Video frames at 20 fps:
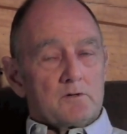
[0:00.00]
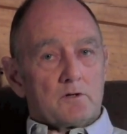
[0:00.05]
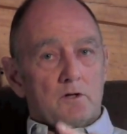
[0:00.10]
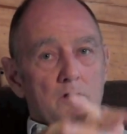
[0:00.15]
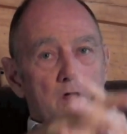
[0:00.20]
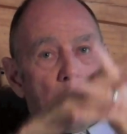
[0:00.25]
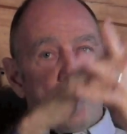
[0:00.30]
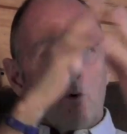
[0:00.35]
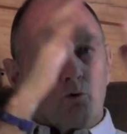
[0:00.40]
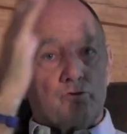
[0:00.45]

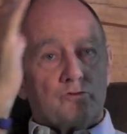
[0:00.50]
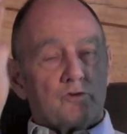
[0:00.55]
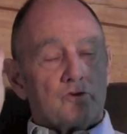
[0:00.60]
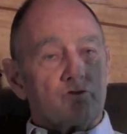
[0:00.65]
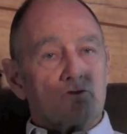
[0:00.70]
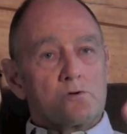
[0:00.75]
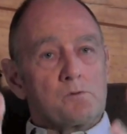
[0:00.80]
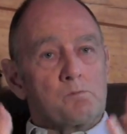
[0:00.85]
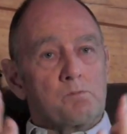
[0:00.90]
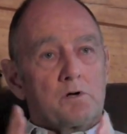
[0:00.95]
that holds
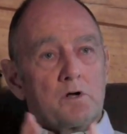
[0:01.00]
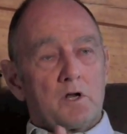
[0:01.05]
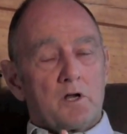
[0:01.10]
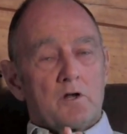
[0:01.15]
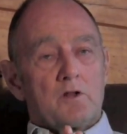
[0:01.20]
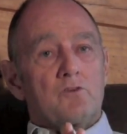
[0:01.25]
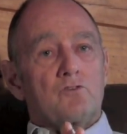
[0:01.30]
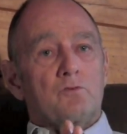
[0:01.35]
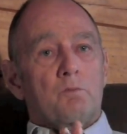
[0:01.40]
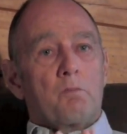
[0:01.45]
us
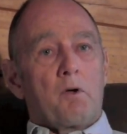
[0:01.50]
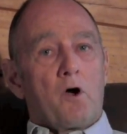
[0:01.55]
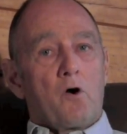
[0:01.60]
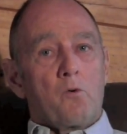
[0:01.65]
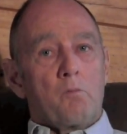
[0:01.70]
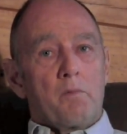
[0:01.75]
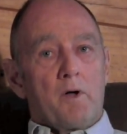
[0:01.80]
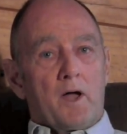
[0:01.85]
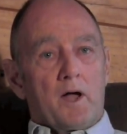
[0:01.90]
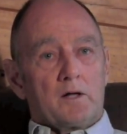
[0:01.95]
completely
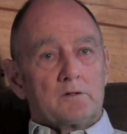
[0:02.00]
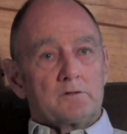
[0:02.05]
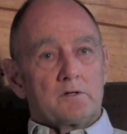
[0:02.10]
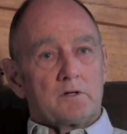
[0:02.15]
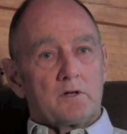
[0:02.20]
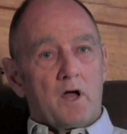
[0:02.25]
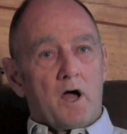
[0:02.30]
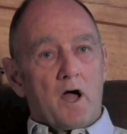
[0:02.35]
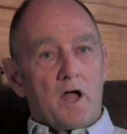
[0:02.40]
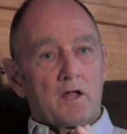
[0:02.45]
spellbound,
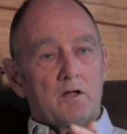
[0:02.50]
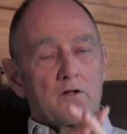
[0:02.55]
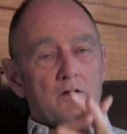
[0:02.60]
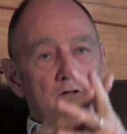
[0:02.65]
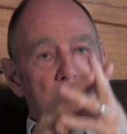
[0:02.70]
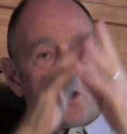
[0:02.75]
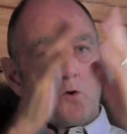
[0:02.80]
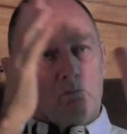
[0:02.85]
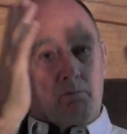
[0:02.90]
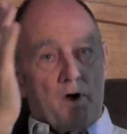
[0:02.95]
that I
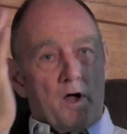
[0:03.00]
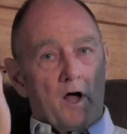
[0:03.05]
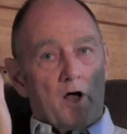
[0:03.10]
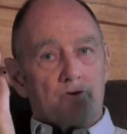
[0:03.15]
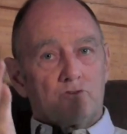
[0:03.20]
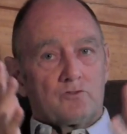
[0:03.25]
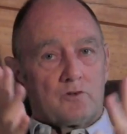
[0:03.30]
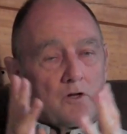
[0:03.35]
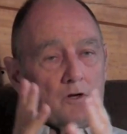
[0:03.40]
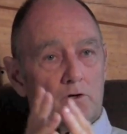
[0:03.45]
could go
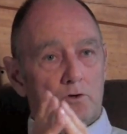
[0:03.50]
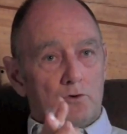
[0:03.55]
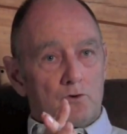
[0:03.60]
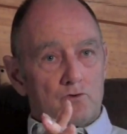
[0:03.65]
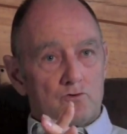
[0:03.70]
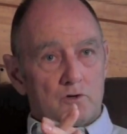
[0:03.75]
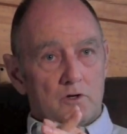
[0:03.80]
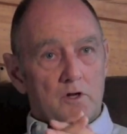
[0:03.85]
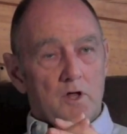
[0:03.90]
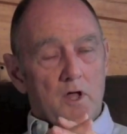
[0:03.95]
past the
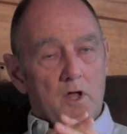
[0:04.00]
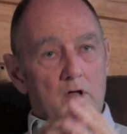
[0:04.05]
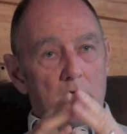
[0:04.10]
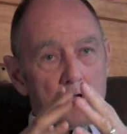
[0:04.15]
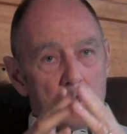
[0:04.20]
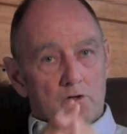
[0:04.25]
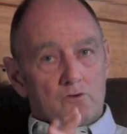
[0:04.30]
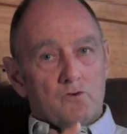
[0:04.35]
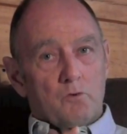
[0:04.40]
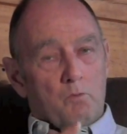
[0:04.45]
illusion
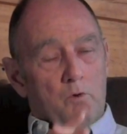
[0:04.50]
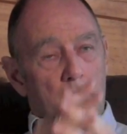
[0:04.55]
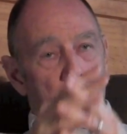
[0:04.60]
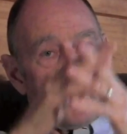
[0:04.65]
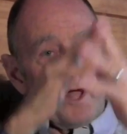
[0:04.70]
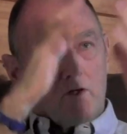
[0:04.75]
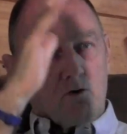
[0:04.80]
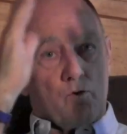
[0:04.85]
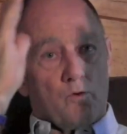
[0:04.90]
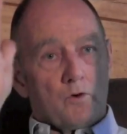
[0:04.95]
into what
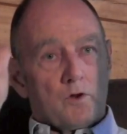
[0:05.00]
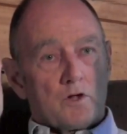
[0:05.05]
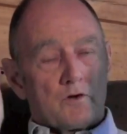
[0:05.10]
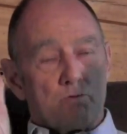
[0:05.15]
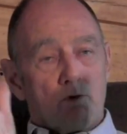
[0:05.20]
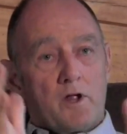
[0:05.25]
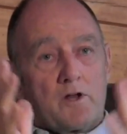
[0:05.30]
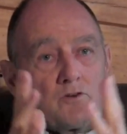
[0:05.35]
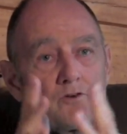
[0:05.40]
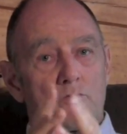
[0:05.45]
I call a
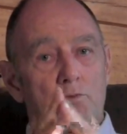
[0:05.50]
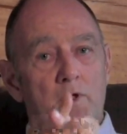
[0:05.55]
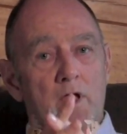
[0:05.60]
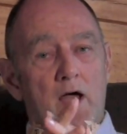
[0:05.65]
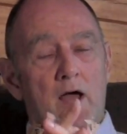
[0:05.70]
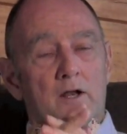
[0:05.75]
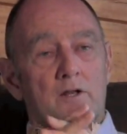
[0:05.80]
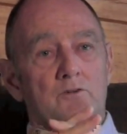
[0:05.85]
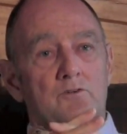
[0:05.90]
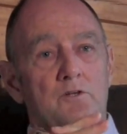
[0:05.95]
greater
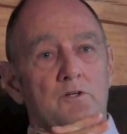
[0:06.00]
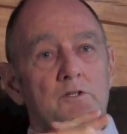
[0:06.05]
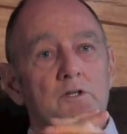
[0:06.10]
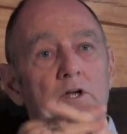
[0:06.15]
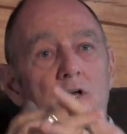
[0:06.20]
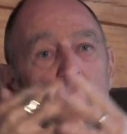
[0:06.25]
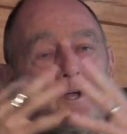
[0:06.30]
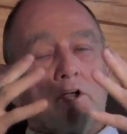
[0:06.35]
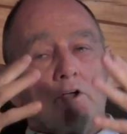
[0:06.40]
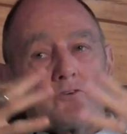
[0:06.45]
reality.
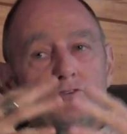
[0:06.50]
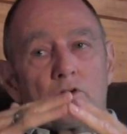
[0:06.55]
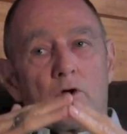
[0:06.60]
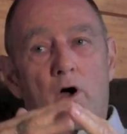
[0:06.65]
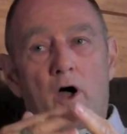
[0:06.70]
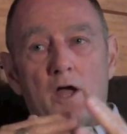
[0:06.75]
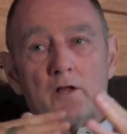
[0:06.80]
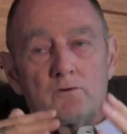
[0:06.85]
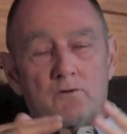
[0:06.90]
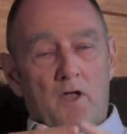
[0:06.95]

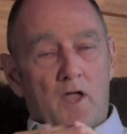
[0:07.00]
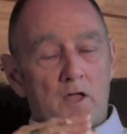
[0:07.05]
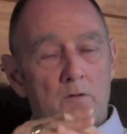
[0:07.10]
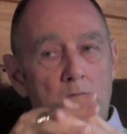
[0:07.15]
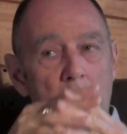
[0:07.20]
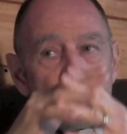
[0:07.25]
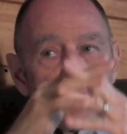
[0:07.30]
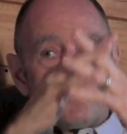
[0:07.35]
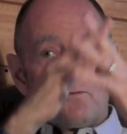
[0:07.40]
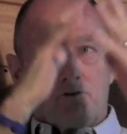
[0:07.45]
So I take
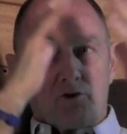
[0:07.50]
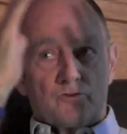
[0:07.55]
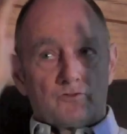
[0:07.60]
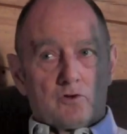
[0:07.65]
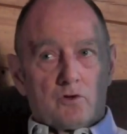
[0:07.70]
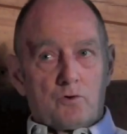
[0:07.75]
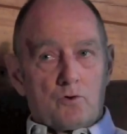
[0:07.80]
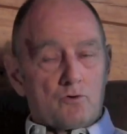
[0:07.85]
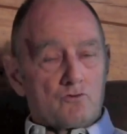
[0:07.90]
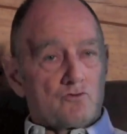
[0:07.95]

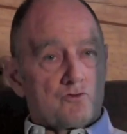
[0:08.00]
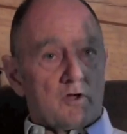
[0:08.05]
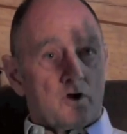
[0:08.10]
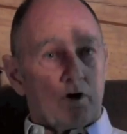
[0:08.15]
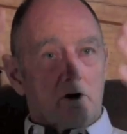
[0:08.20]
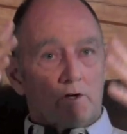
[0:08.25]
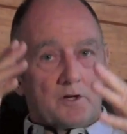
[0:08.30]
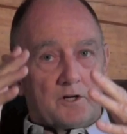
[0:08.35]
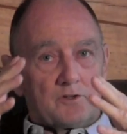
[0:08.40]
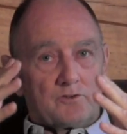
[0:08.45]
metaphysical
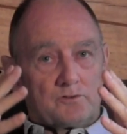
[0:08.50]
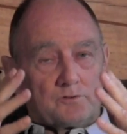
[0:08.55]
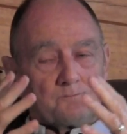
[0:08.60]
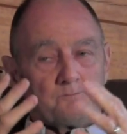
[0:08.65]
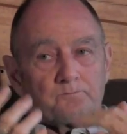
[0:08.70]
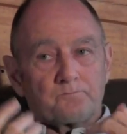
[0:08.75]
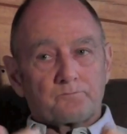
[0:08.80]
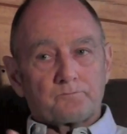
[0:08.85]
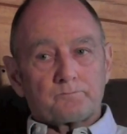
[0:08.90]
journeys